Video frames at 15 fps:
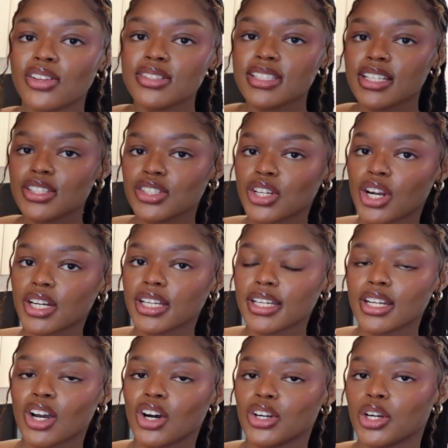let's get
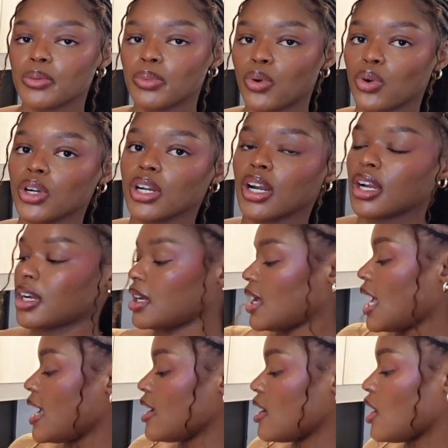started on our pork.
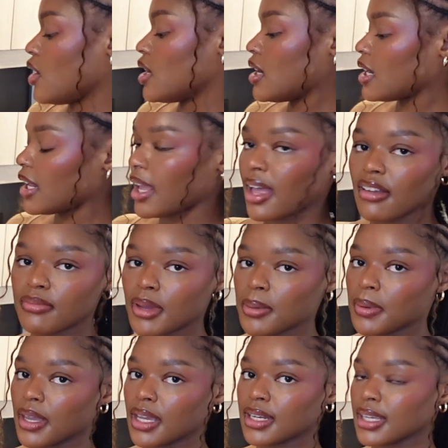I already have my pan